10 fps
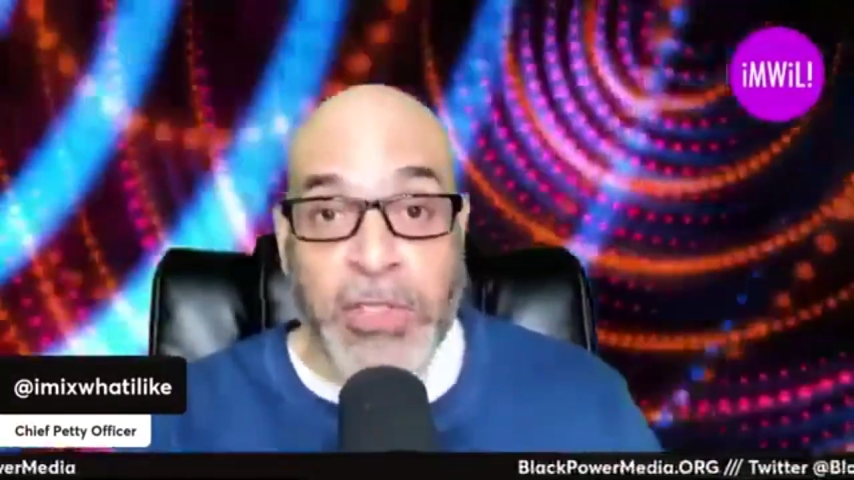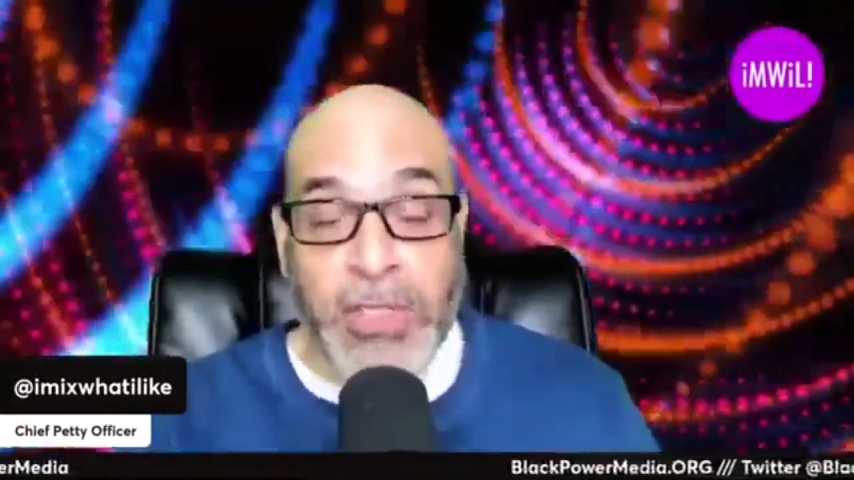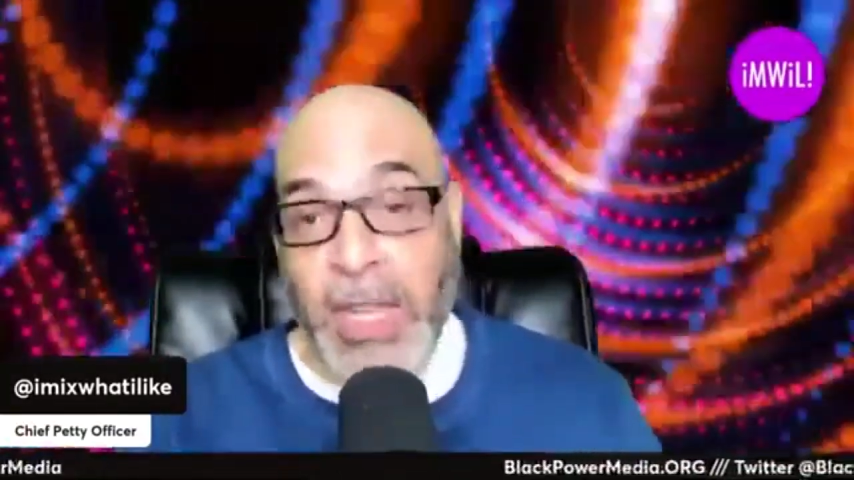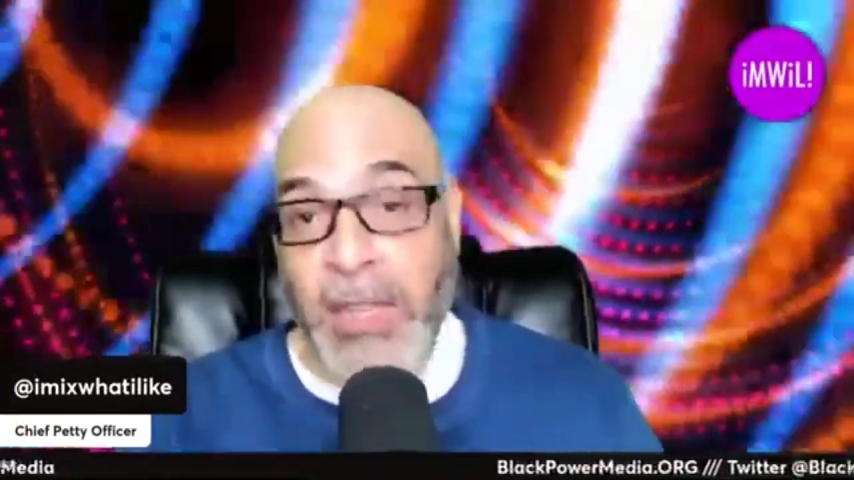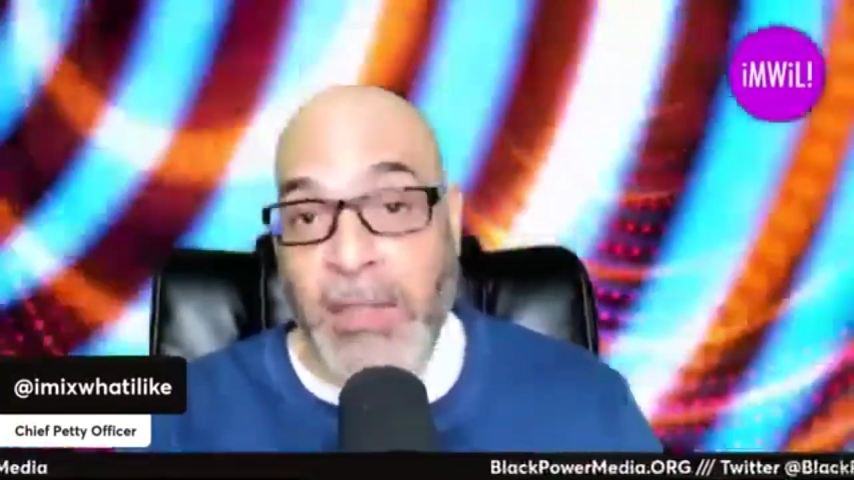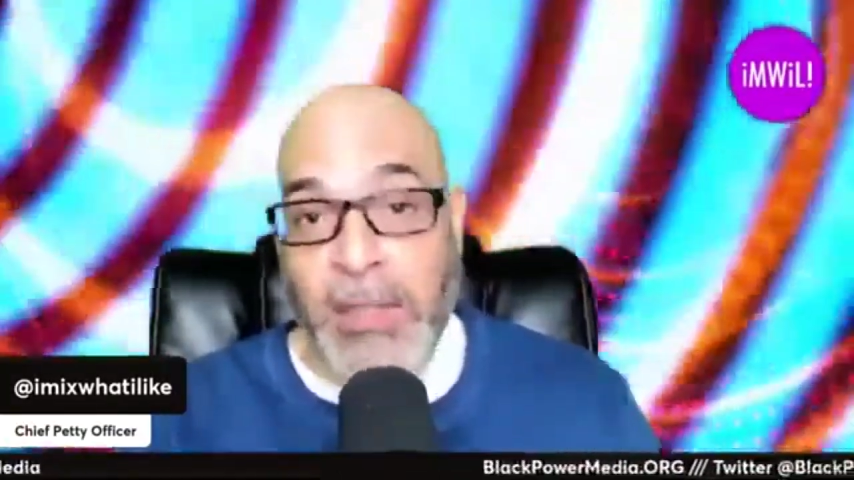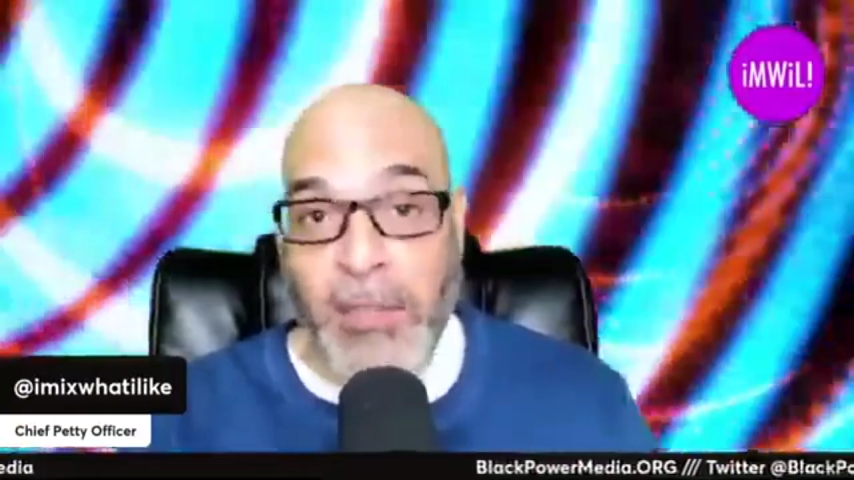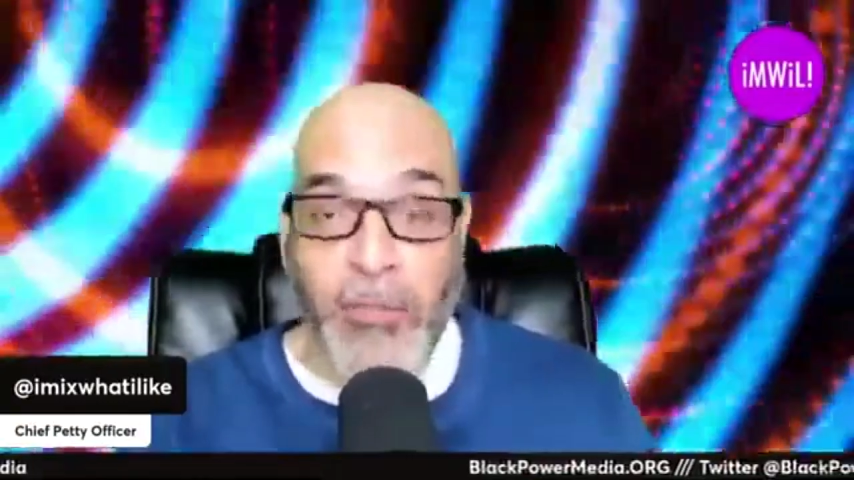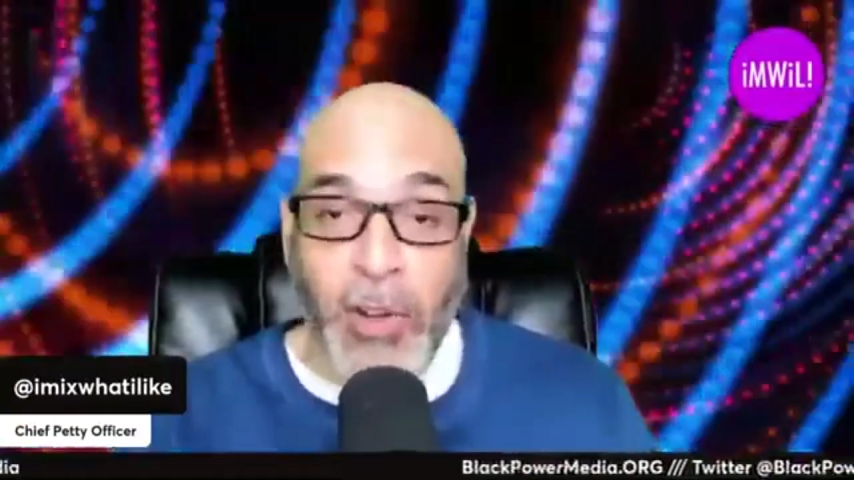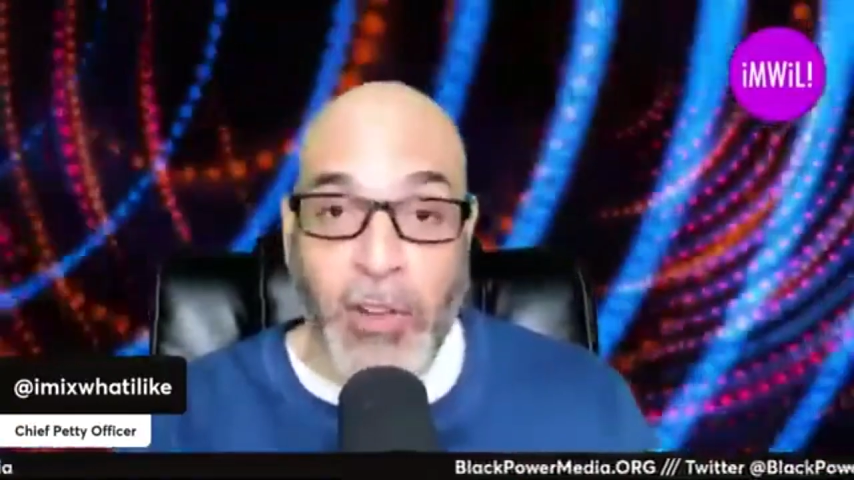state
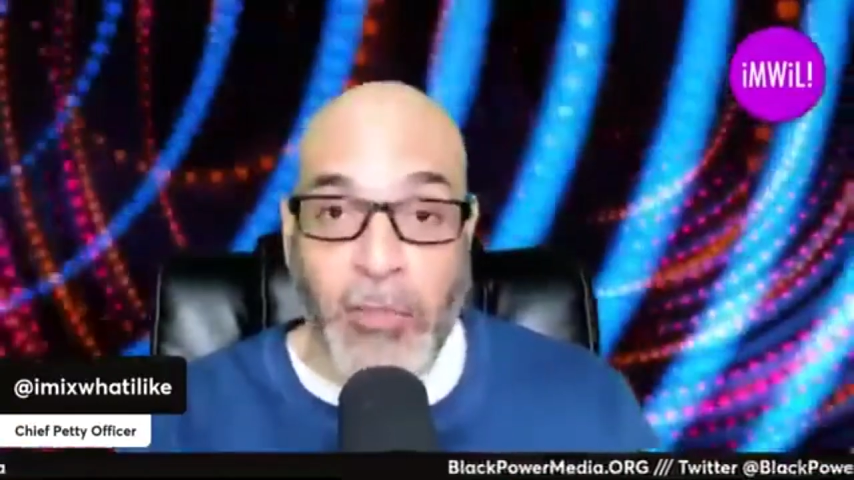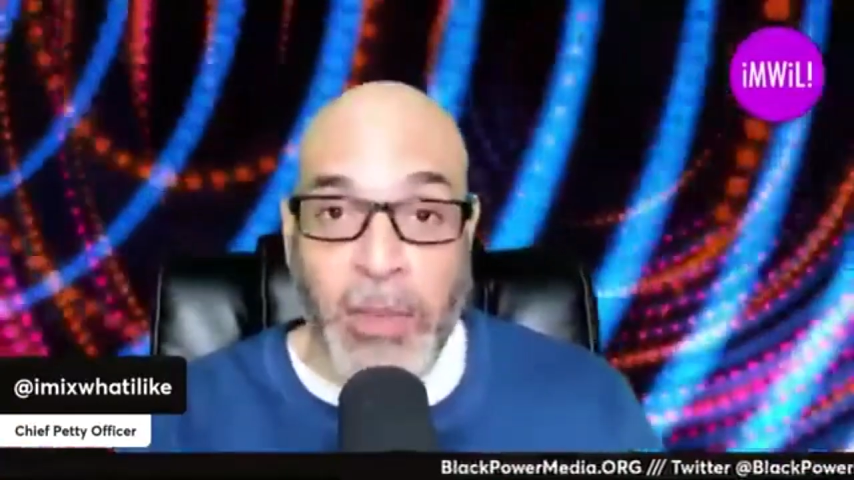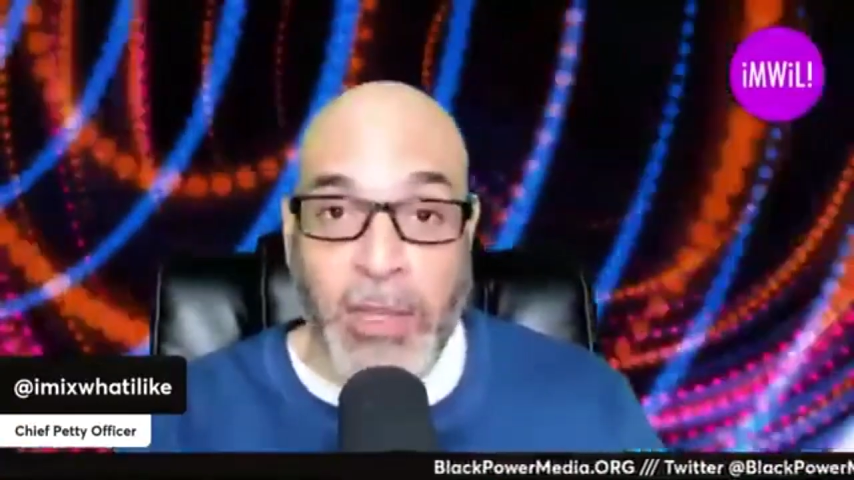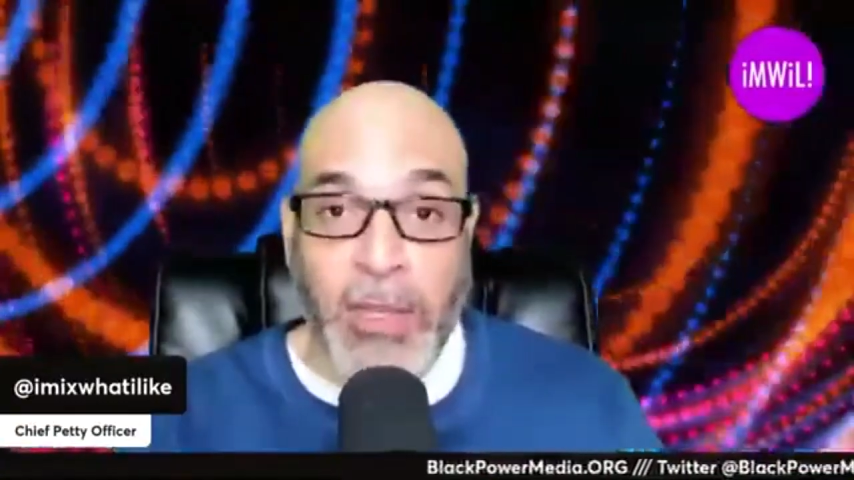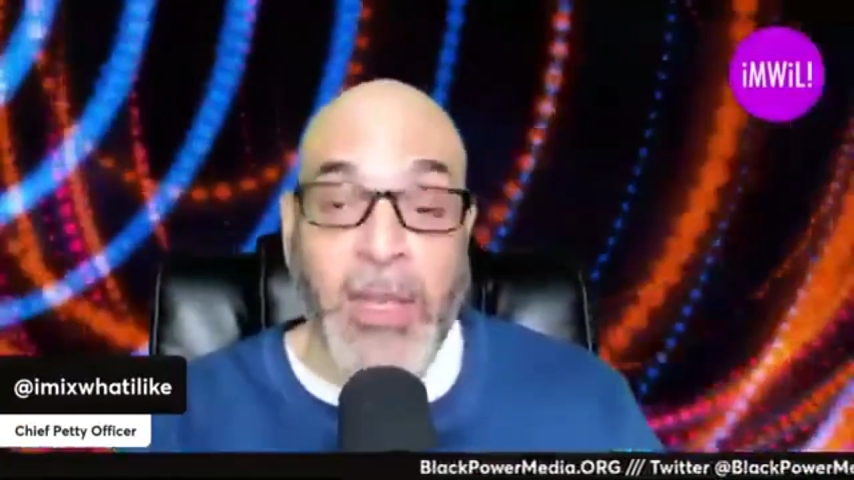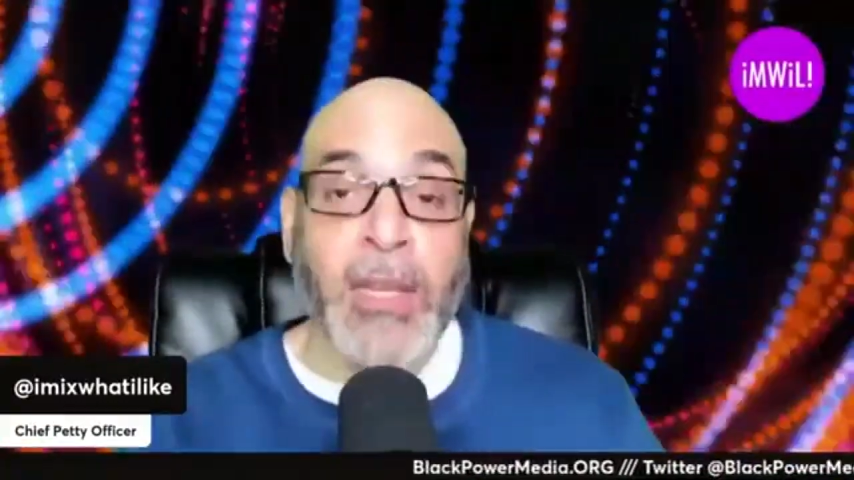involvement,